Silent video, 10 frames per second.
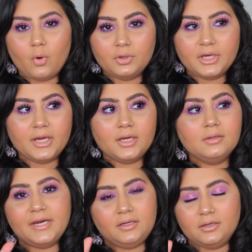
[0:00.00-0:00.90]
okay.
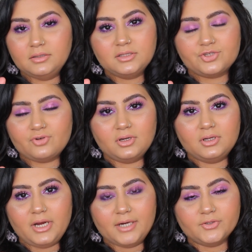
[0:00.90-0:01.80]
I didn't
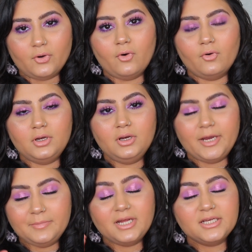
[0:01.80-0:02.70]
struggle at all.
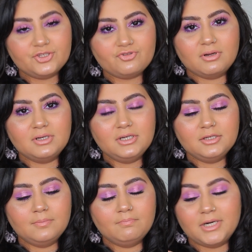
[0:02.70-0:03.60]
I mean, I
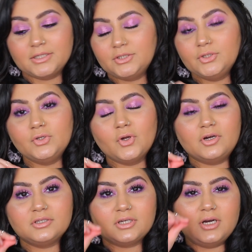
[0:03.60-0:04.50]
struggled but
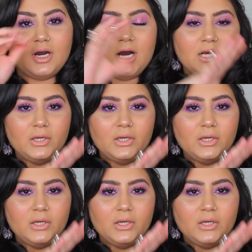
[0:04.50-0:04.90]
not a